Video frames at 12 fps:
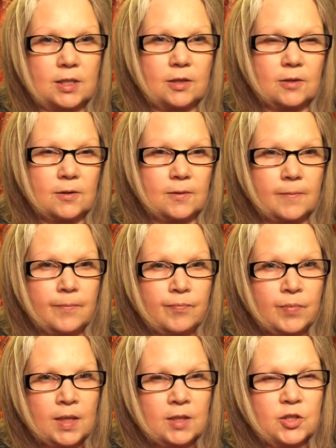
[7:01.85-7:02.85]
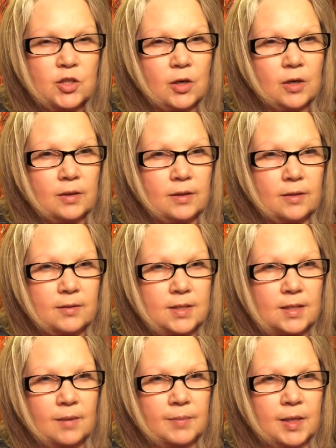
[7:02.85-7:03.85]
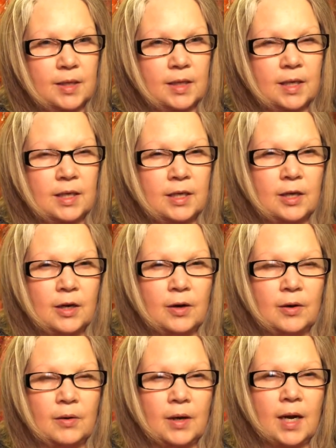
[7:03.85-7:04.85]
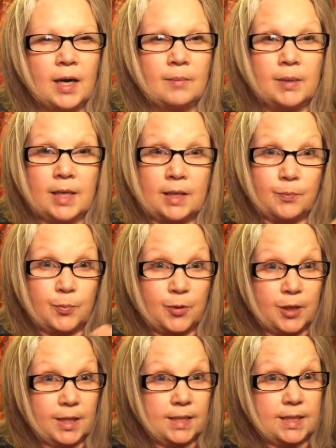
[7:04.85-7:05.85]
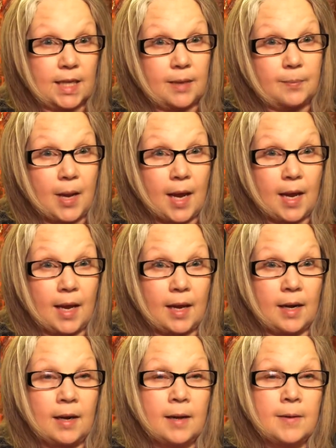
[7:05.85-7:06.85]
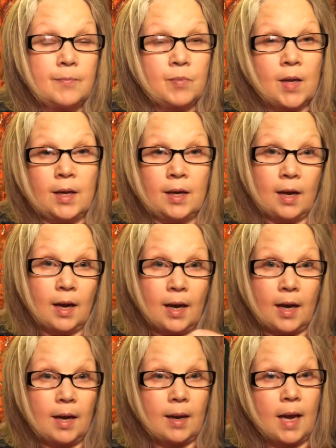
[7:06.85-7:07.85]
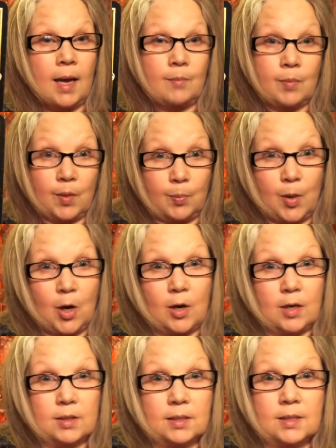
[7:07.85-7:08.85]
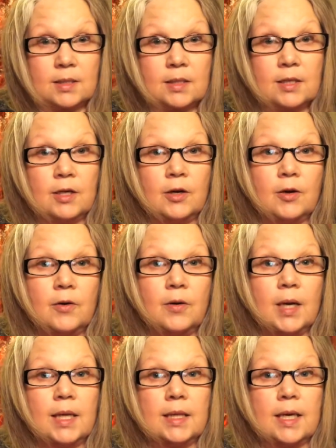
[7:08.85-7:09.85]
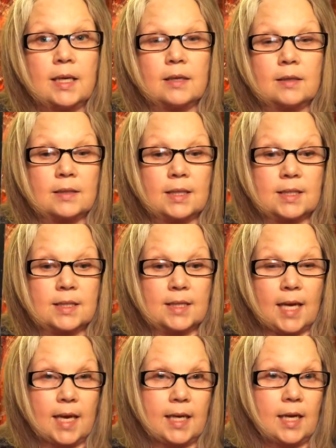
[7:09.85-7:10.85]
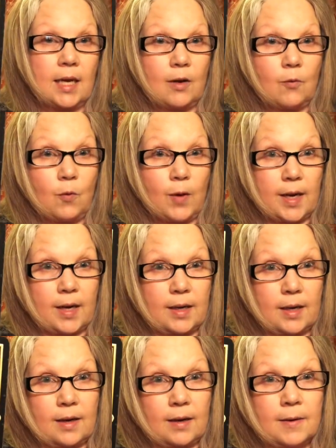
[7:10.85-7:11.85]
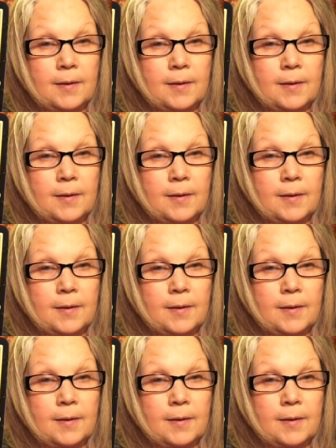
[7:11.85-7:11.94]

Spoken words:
to start a little something, you know. I'm like pretty deadpan, and I am the pause, you know, and that is like standing and waiting.